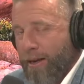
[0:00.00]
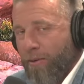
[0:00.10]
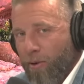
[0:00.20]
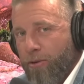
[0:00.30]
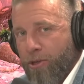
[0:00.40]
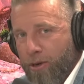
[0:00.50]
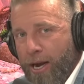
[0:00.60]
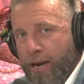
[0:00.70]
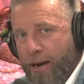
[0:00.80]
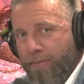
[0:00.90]
and will
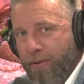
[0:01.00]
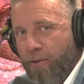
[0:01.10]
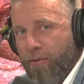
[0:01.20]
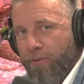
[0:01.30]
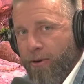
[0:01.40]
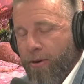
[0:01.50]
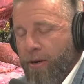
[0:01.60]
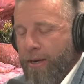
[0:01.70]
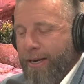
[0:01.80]
triumph over